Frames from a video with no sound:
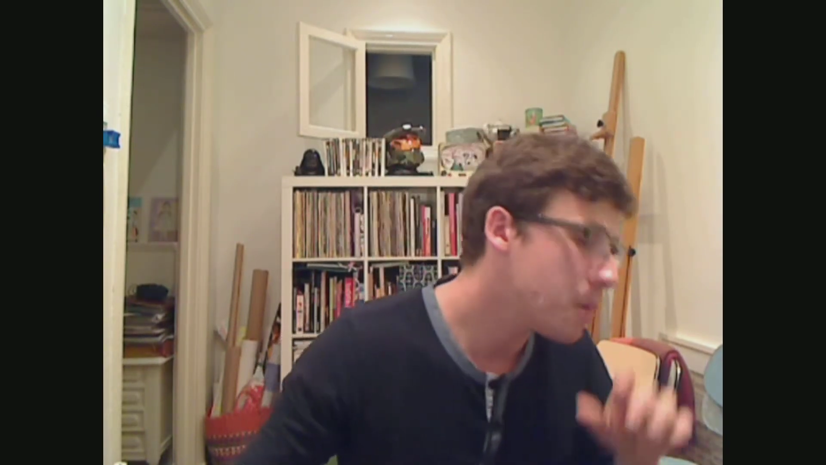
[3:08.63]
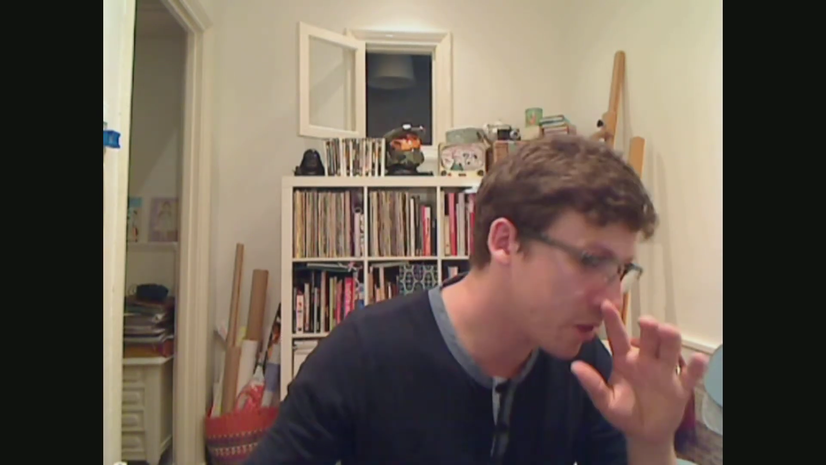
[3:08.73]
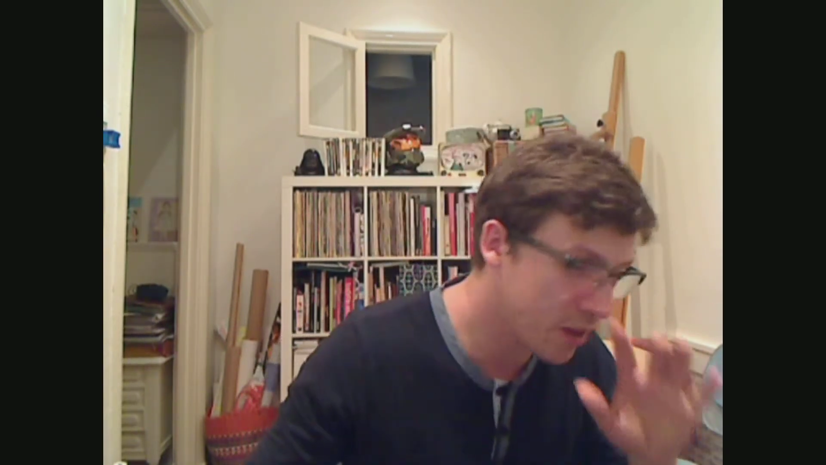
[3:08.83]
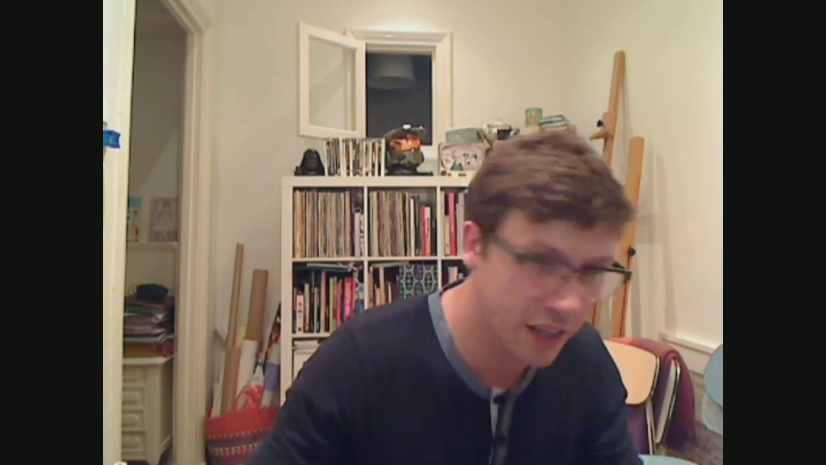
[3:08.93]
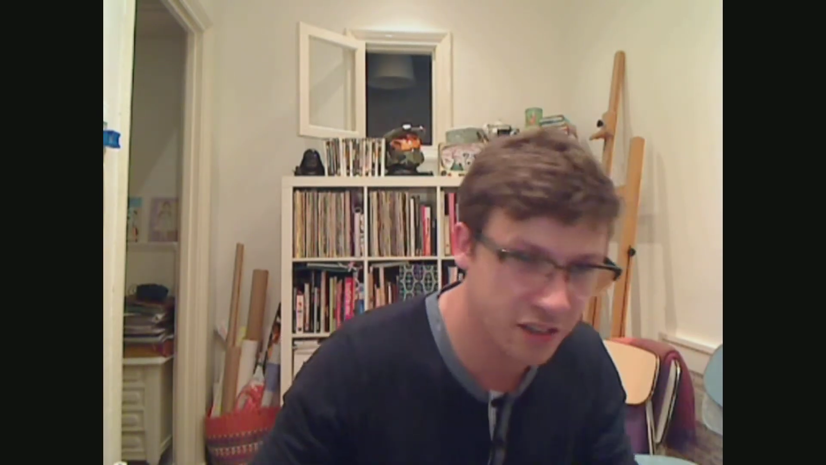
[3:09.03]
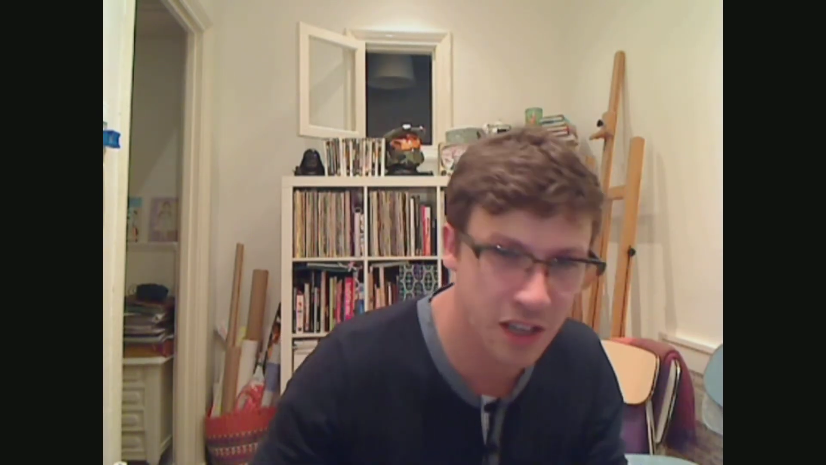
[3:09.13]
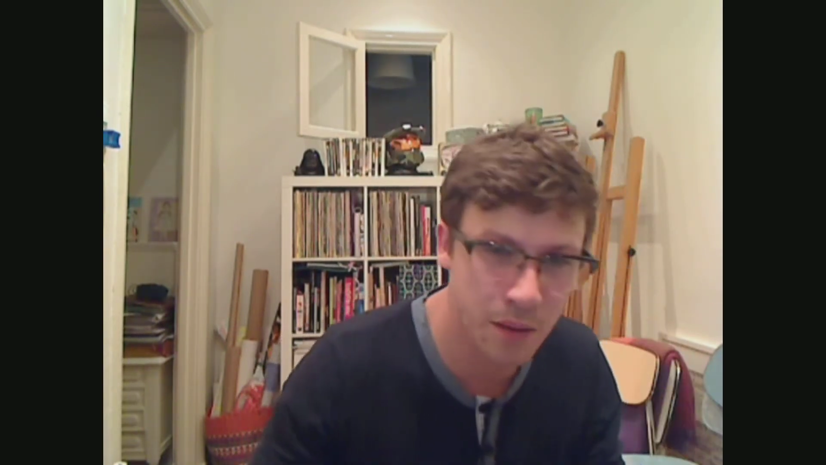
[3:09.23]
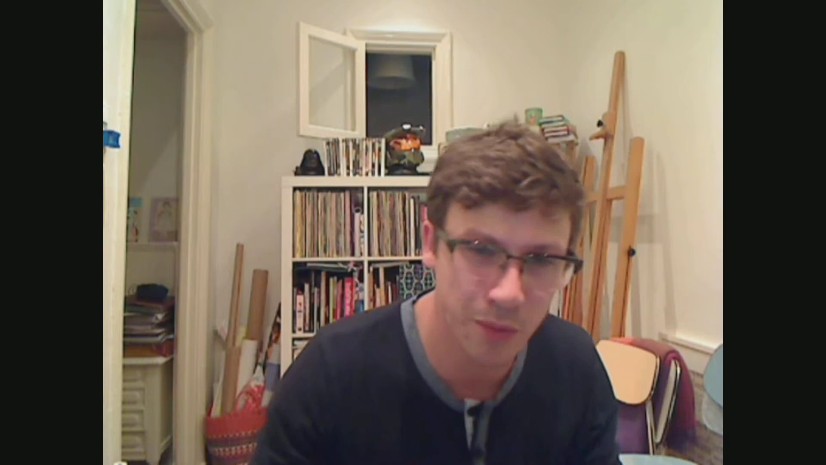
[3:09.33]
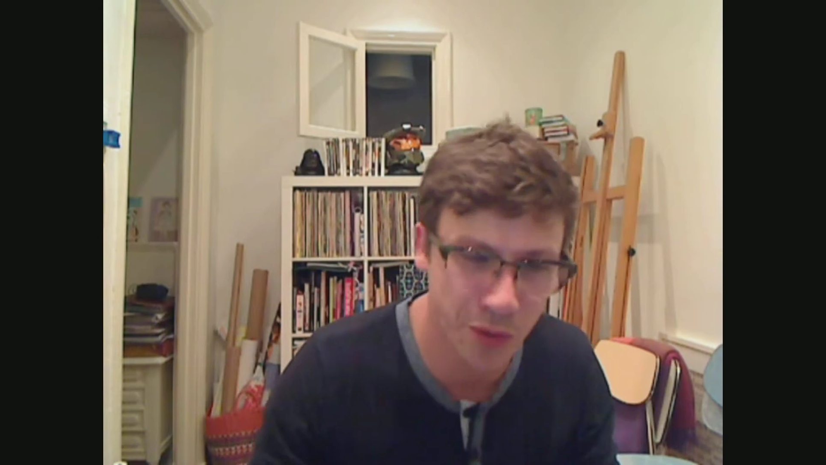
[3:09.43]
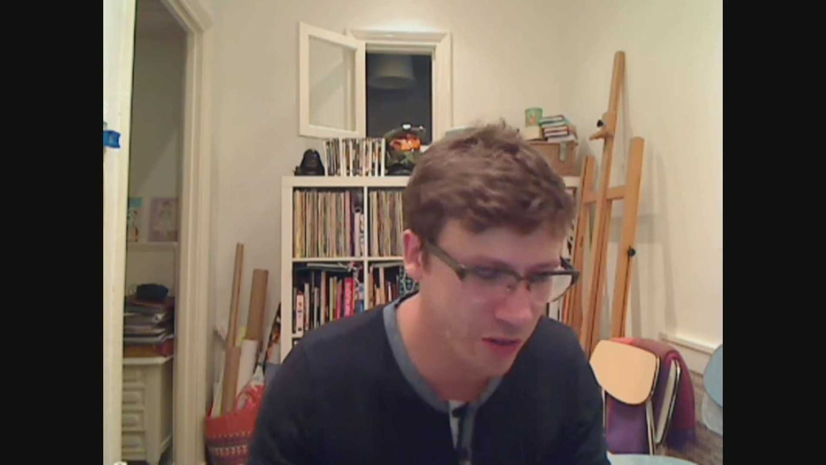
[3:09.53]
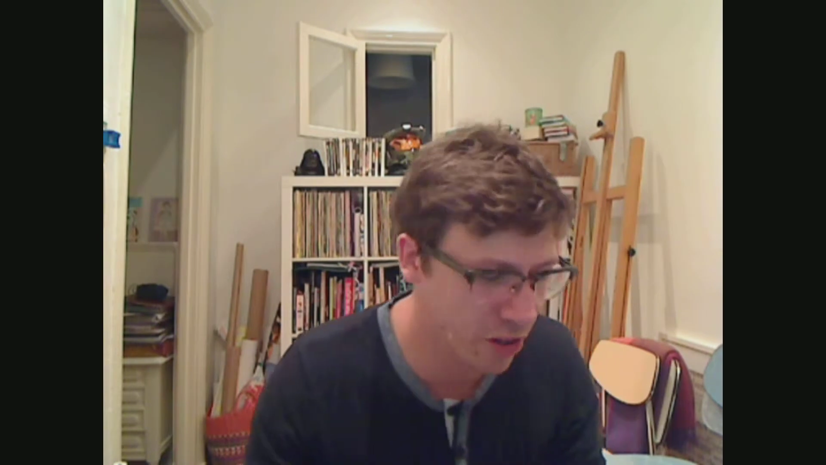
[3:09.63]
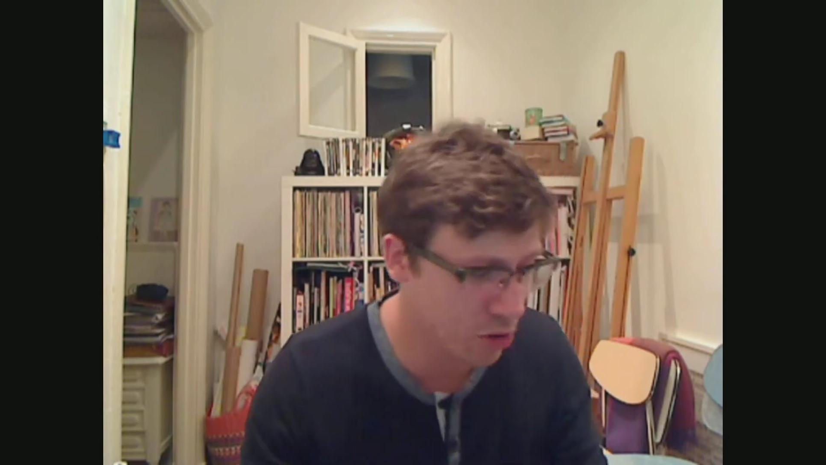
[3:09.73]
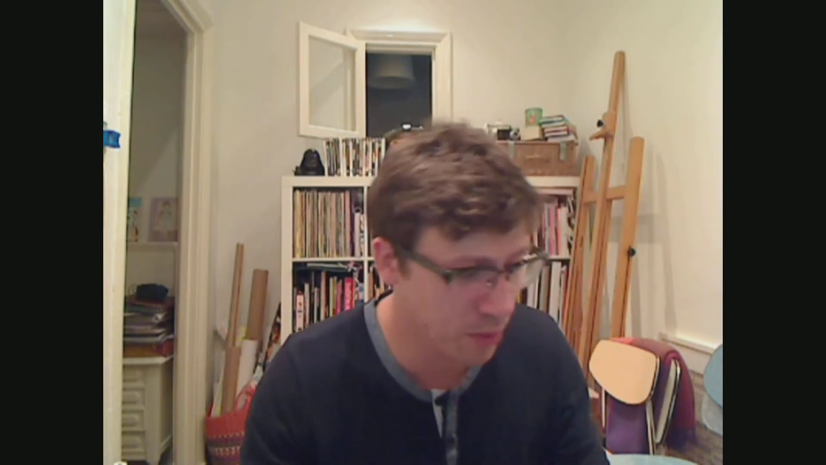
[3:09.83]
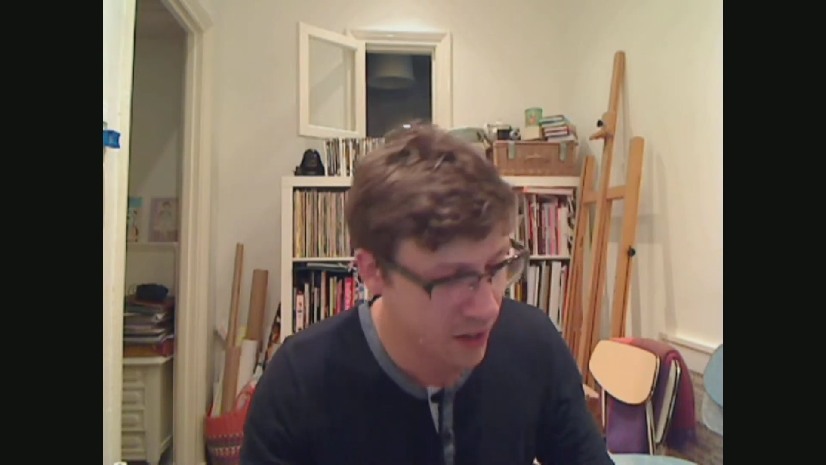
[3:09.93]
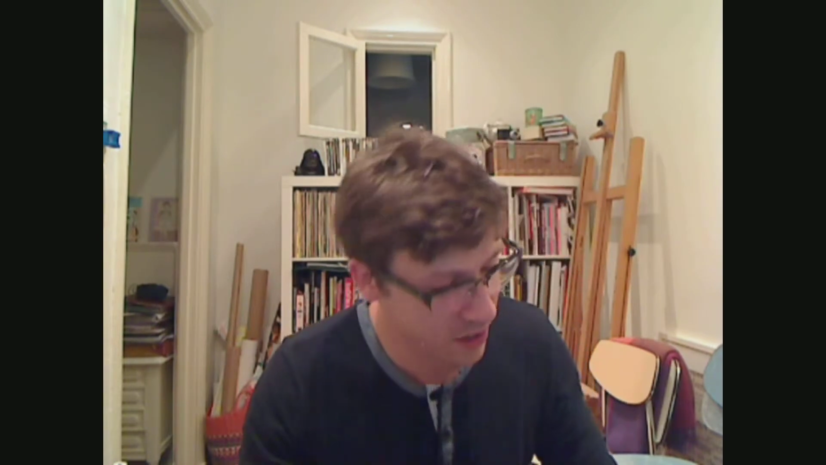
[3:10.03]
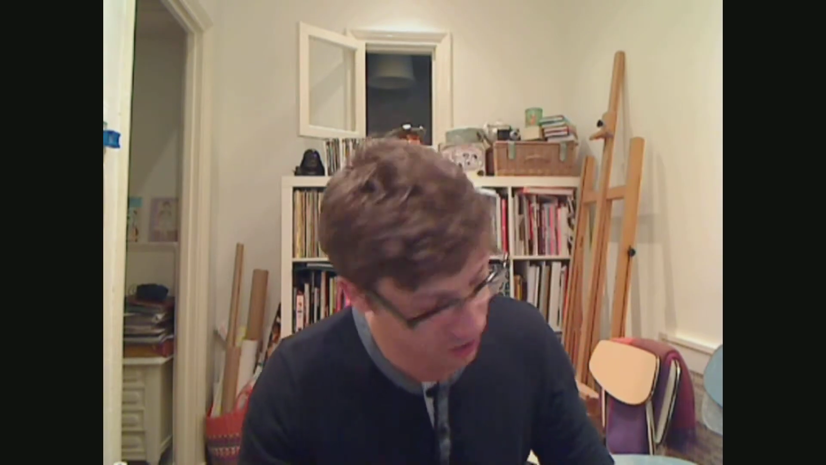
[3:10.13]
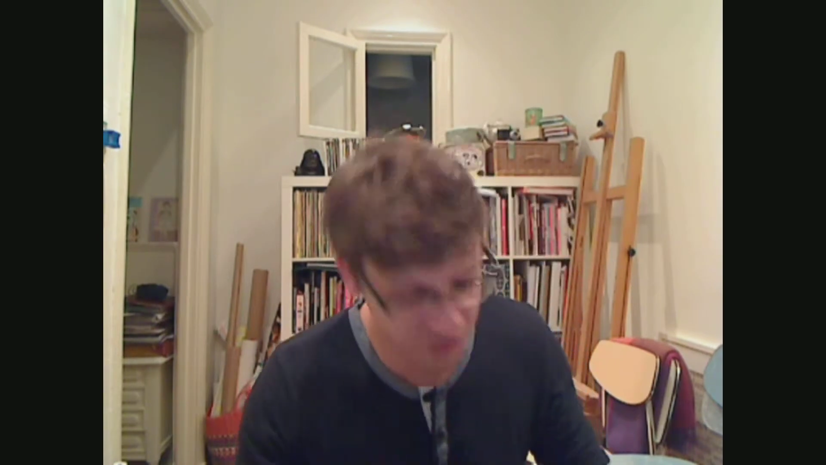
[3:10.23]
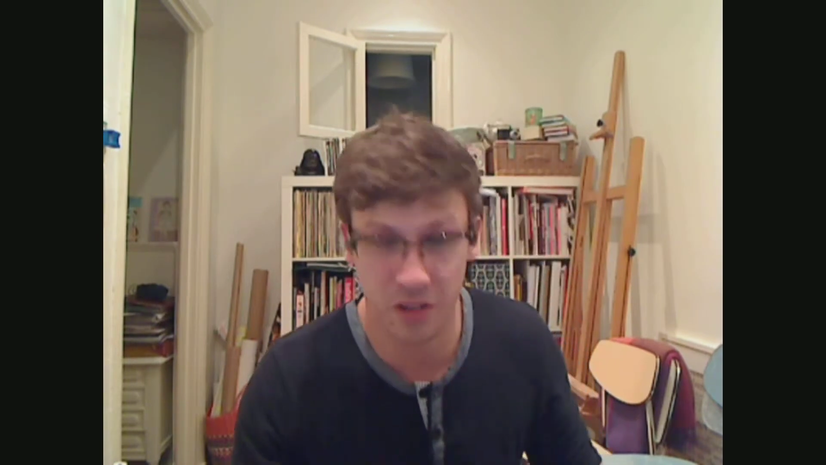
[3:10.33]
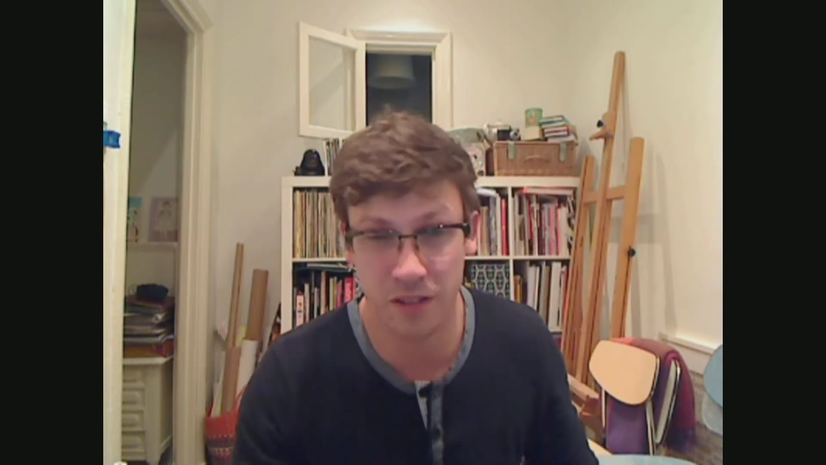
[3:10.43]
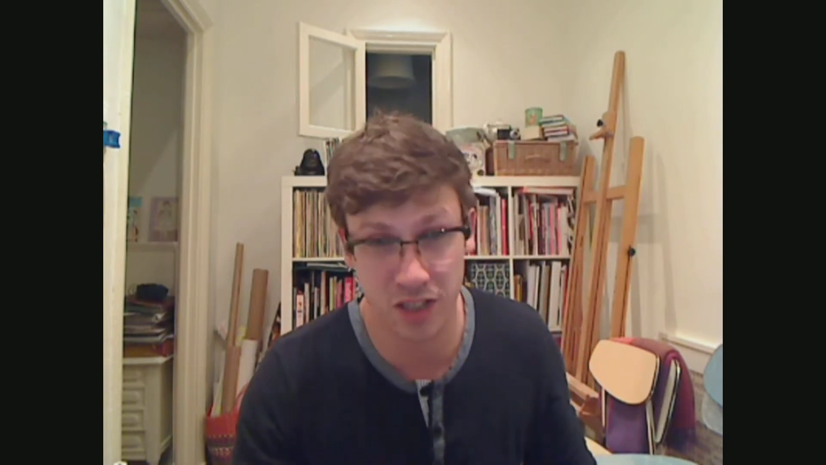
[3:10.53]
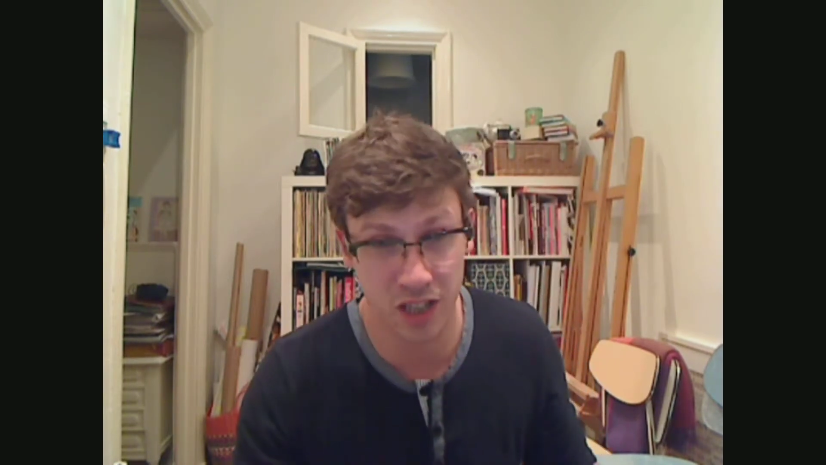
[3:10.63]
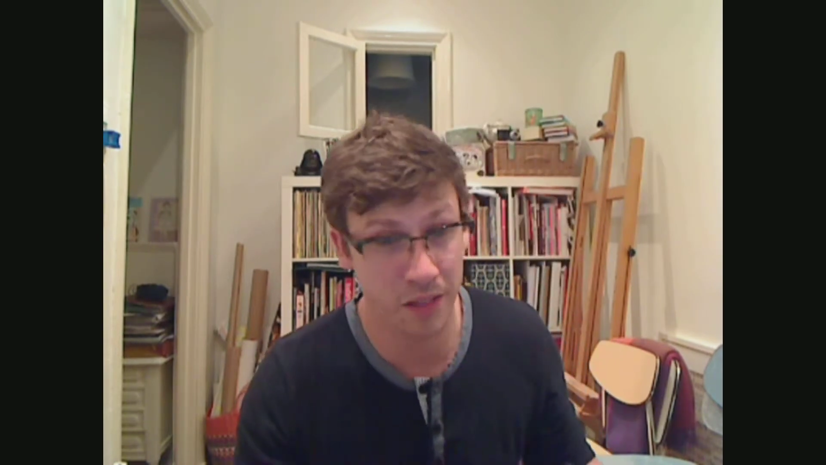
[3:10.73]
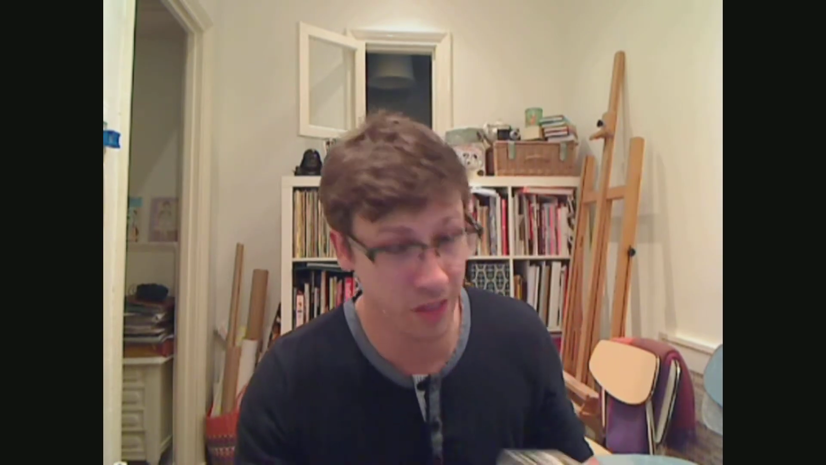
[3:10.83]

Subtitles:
But the next game we want to talk about is obviously